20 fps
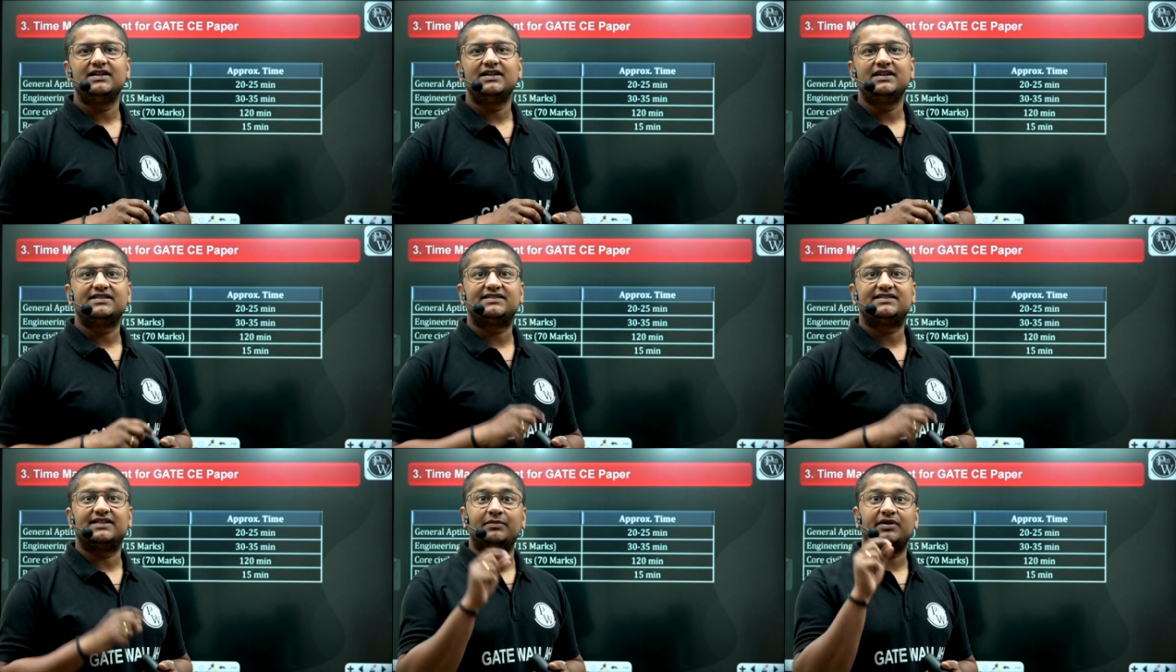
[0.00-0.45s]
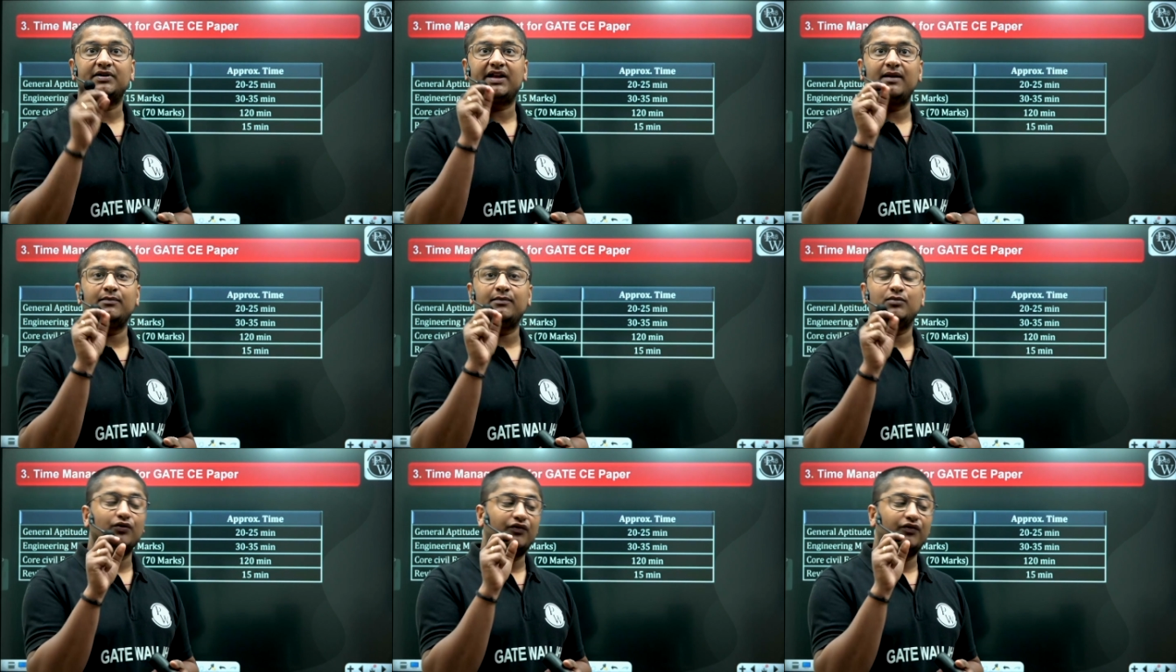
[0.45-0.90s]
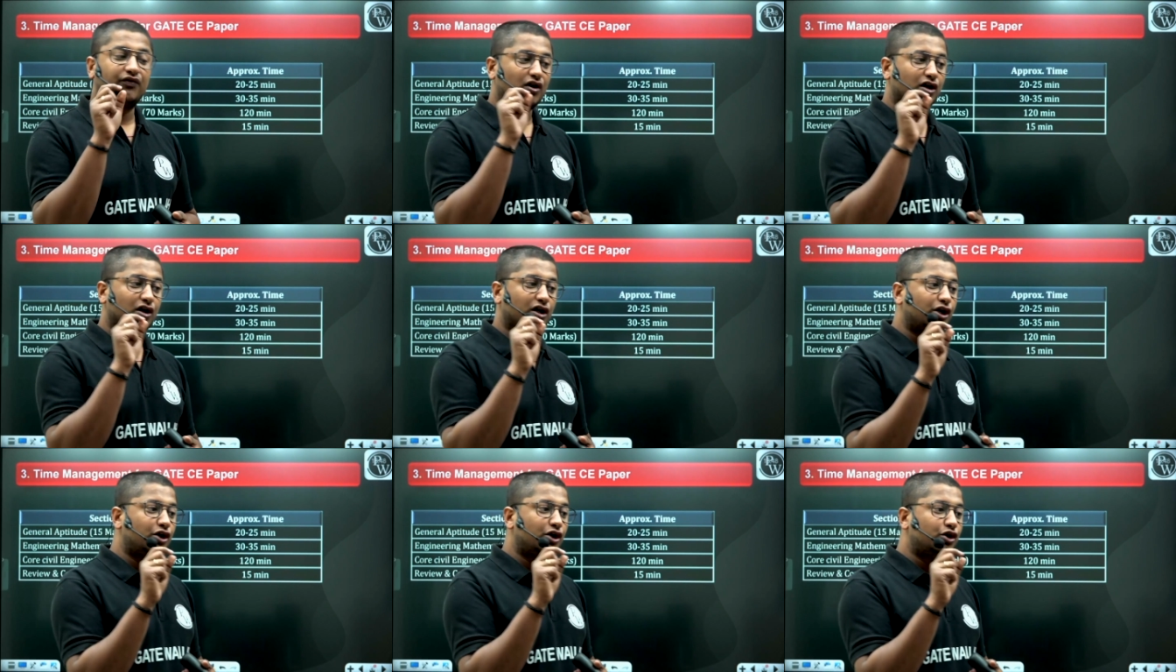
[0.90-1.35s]
Sometime you
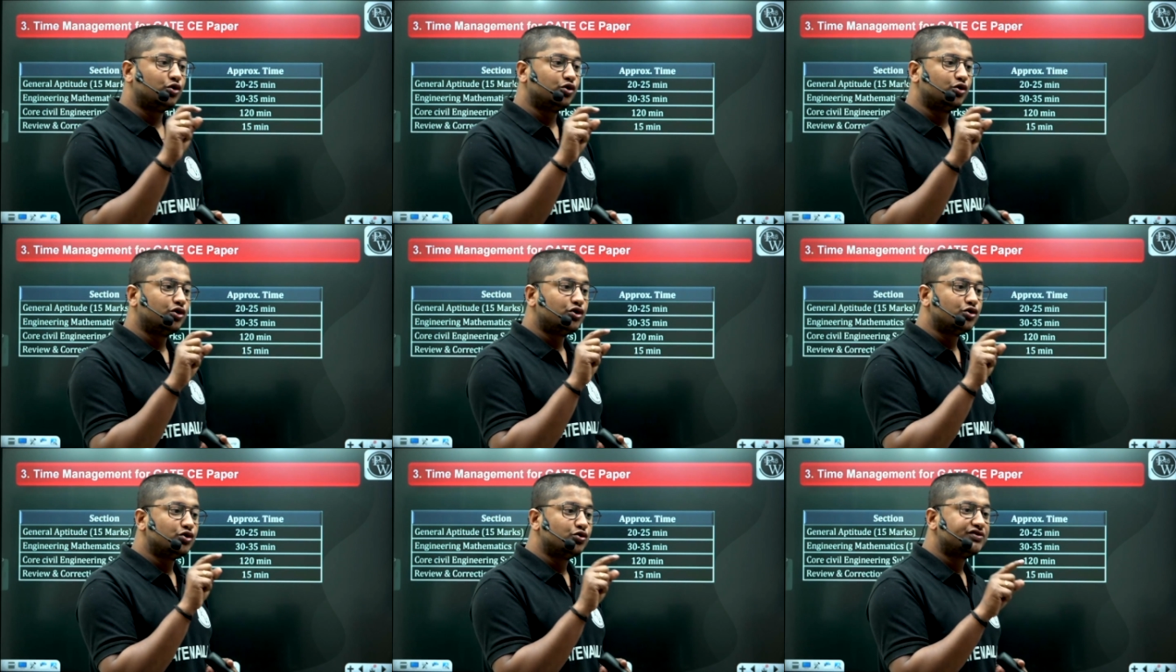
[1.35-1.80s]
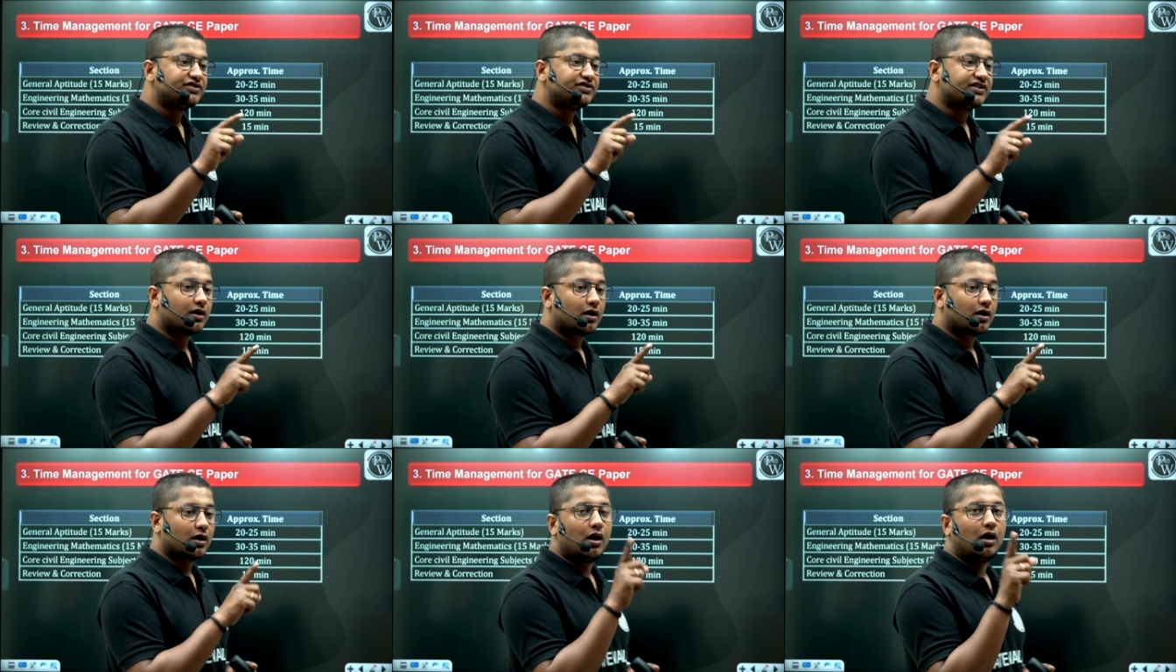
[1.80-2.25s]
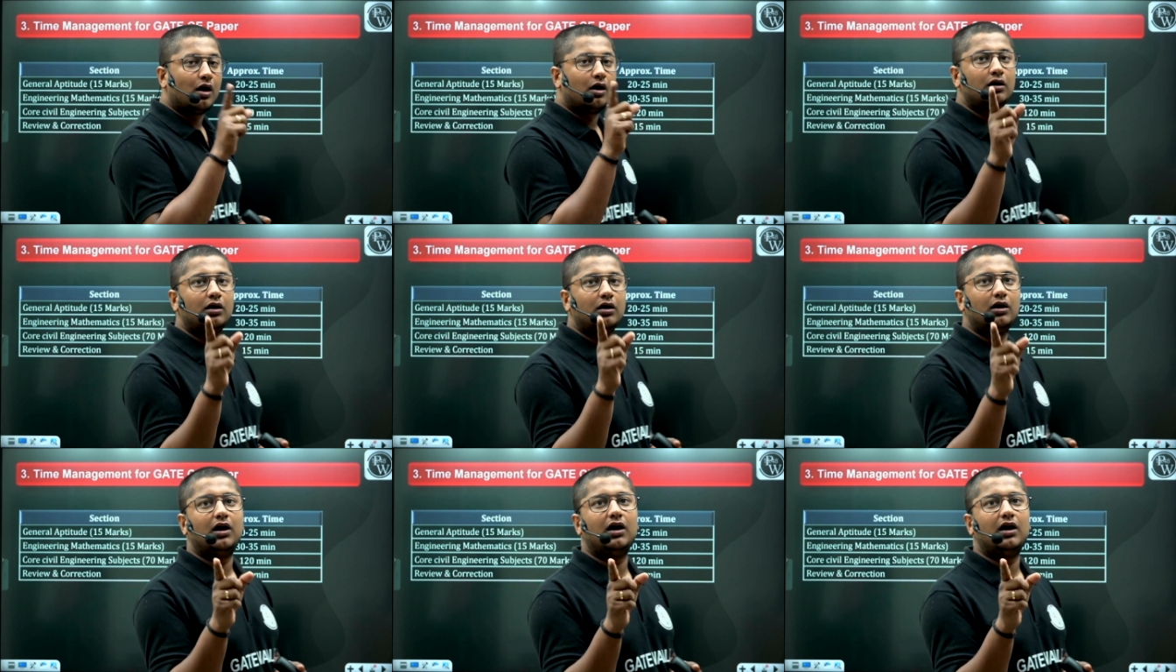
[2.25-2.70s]
forget to use a wrong,
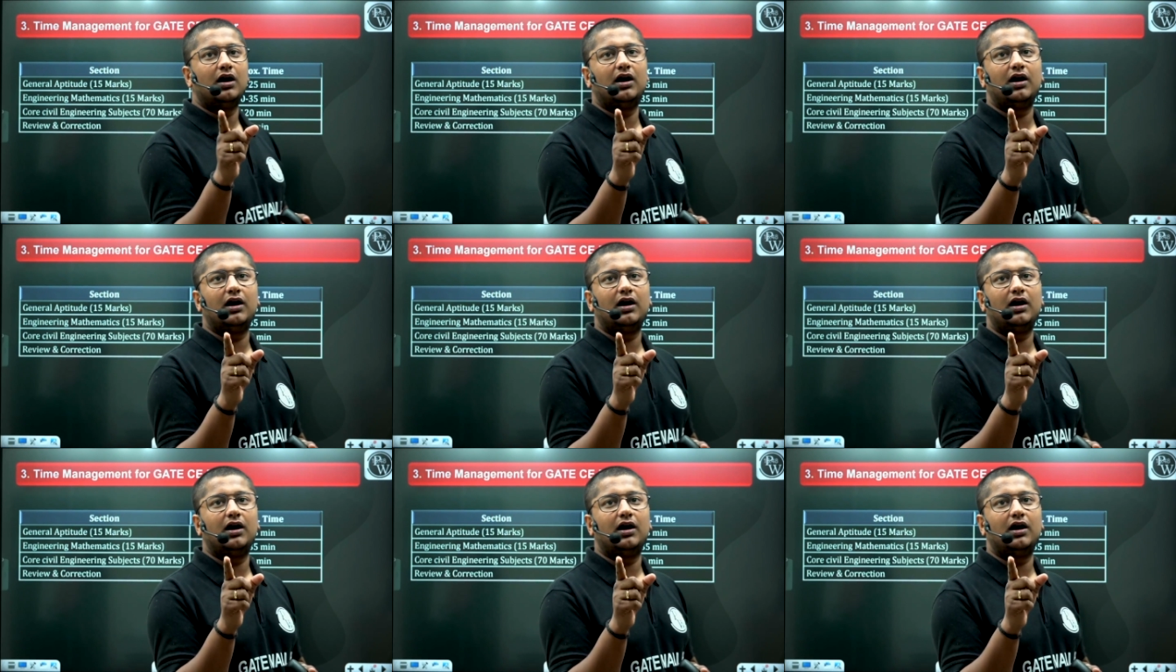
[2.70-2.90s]
uh,